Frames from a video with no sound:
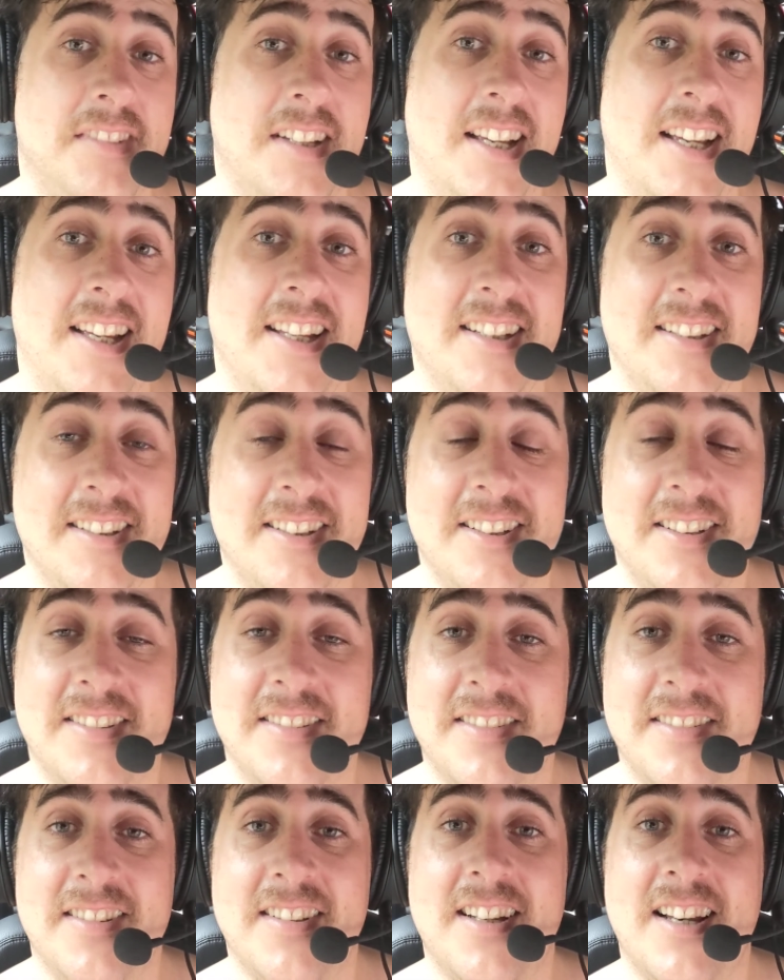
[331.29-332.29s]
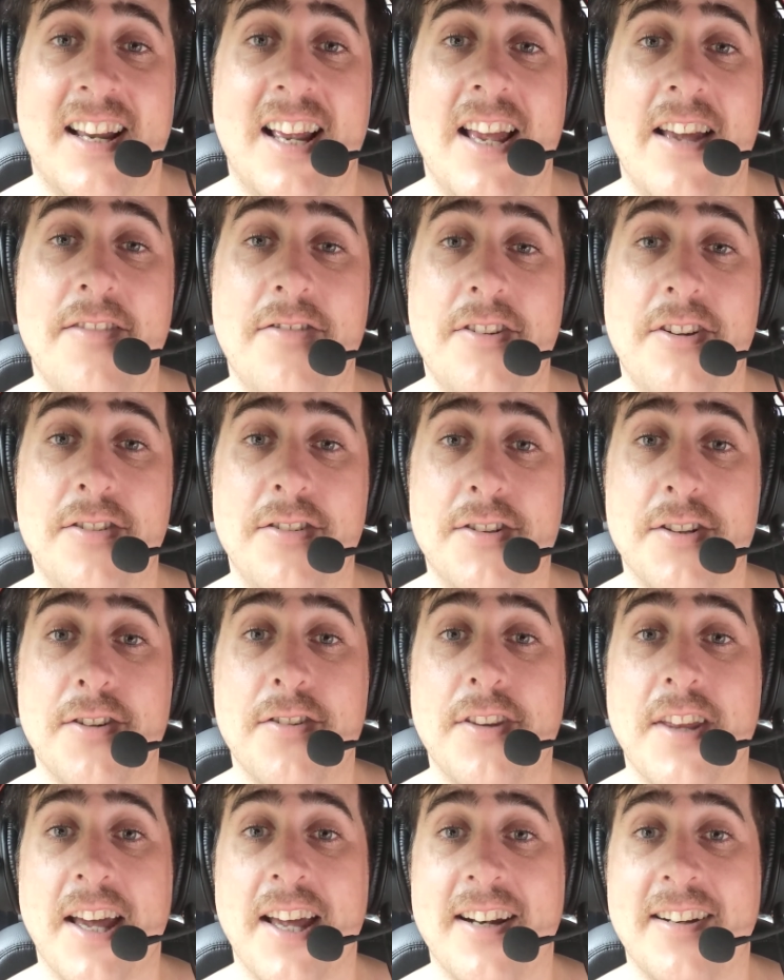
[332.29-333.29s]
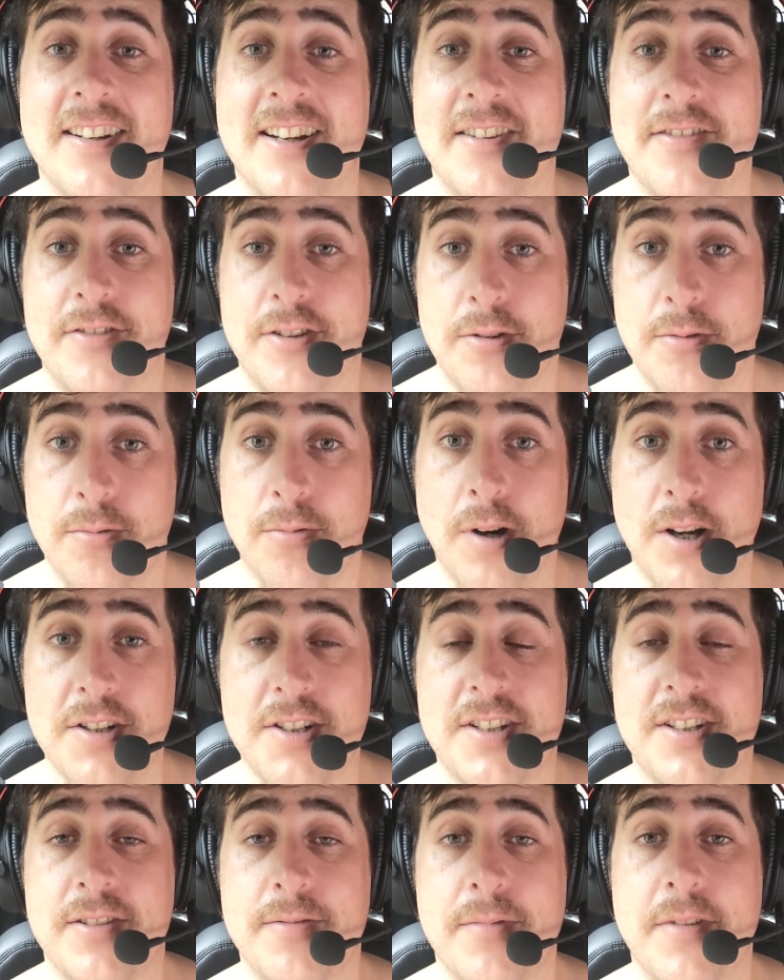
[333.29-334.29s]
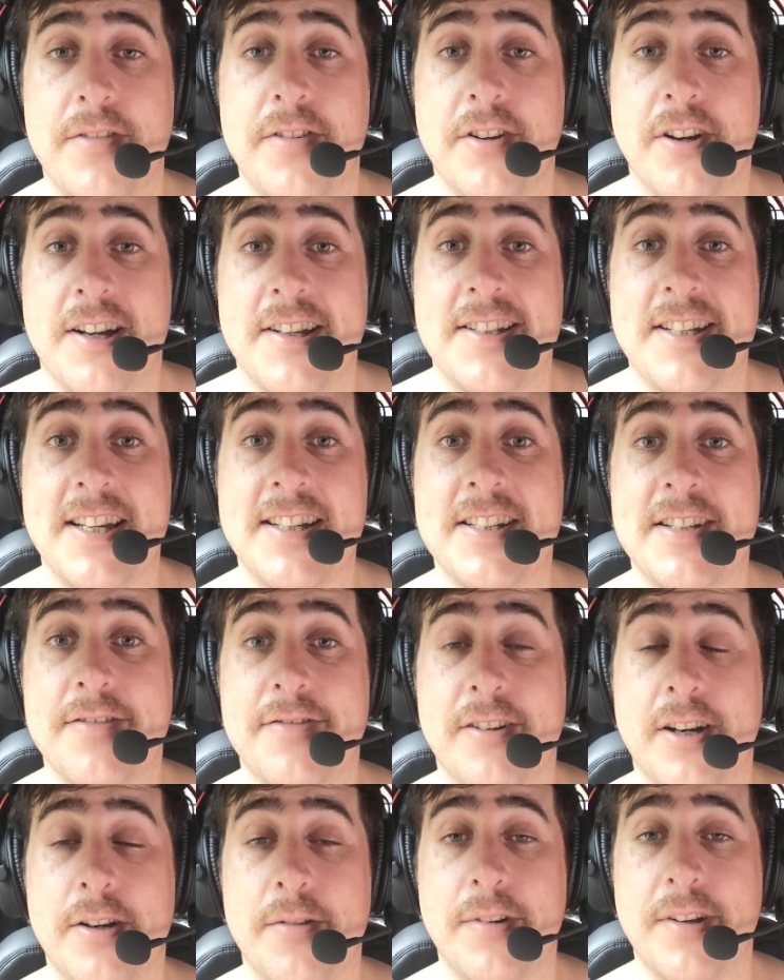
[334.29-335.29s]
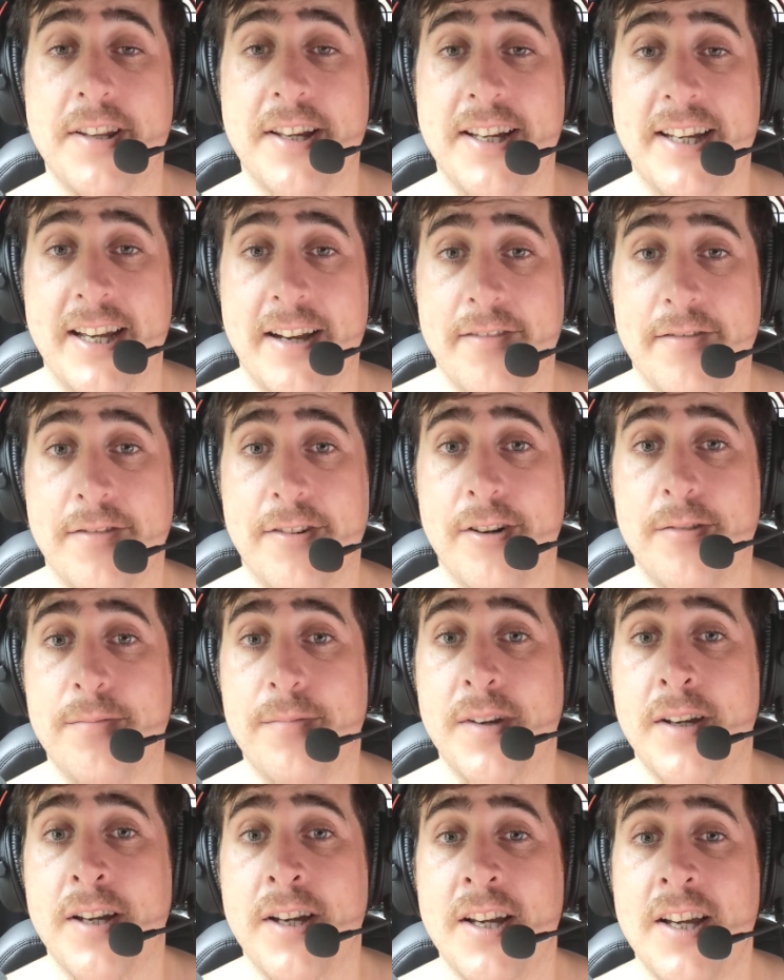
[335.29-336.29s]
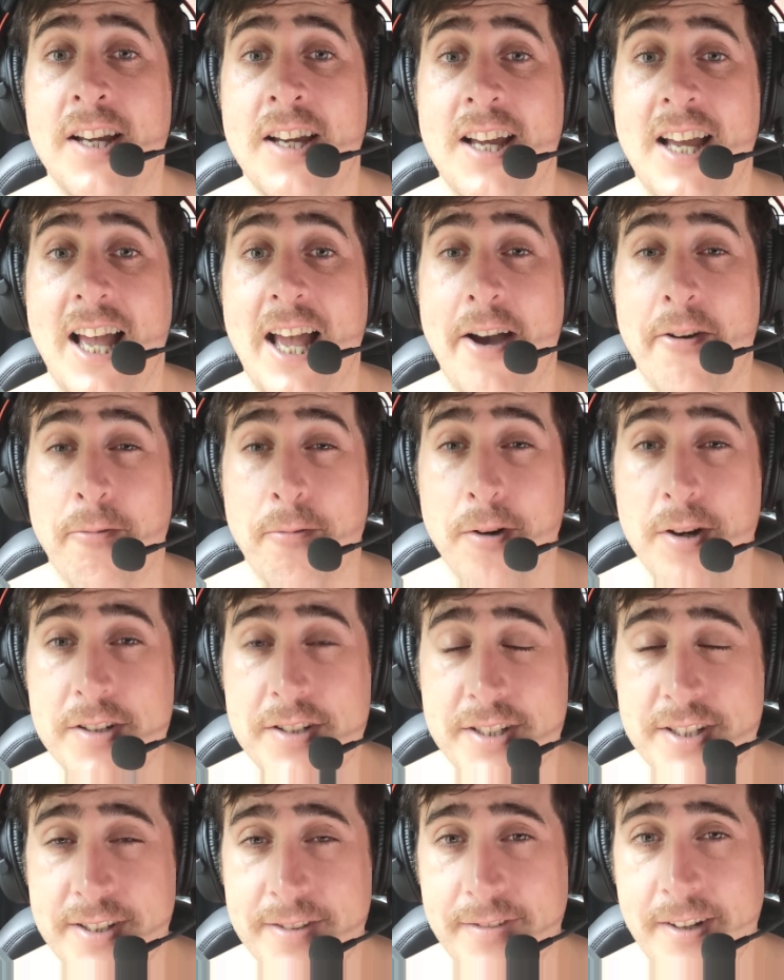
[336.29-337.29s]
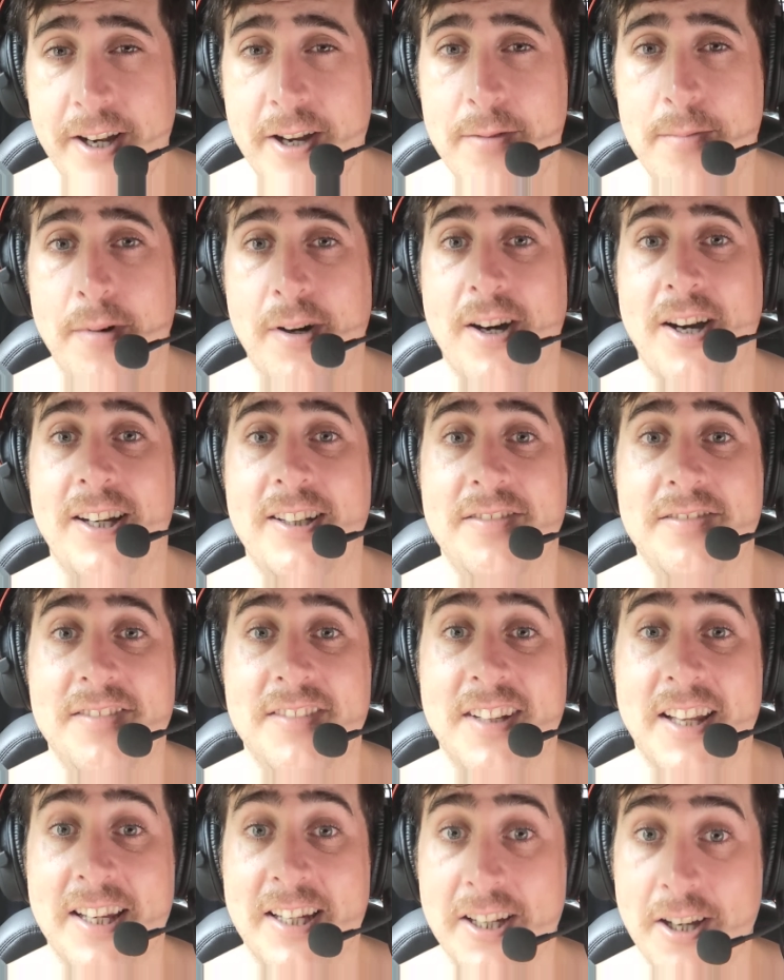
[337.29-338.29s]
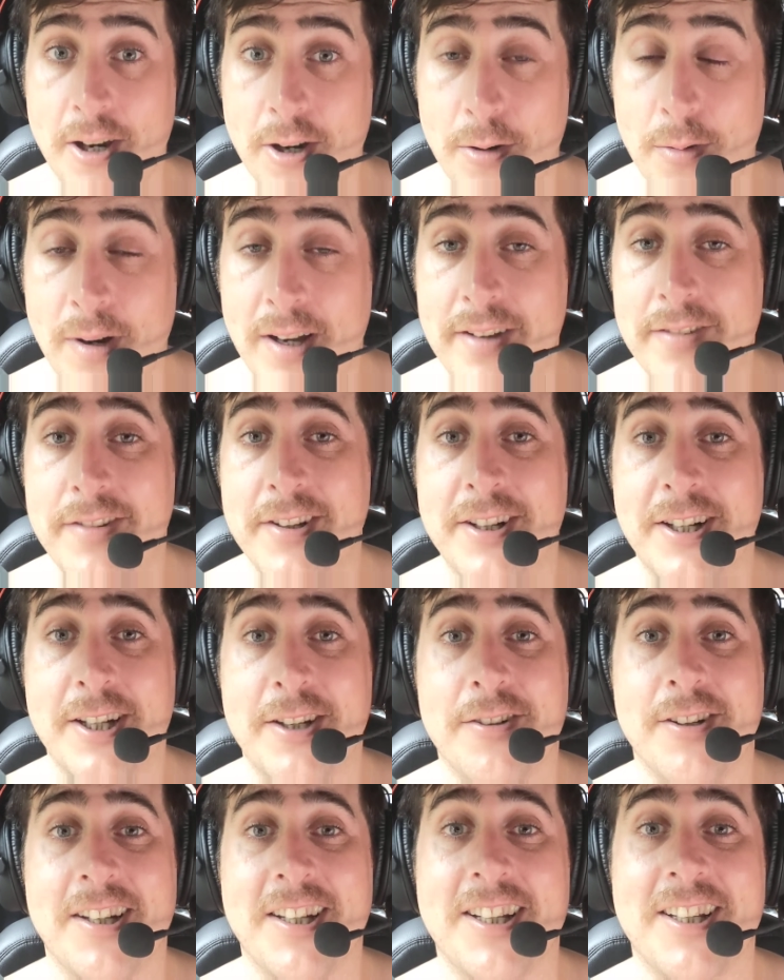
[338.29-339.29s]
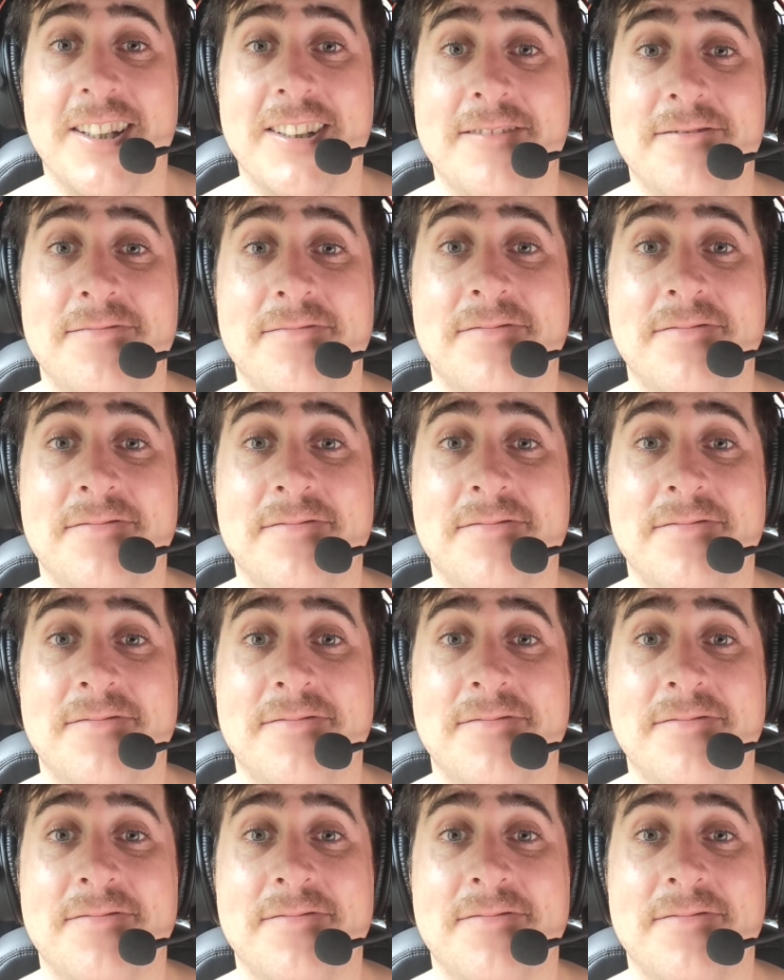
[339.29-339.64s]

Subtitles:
And if you do that, if you watch them, if you identify where they come from and watch them go by, they go away very quickly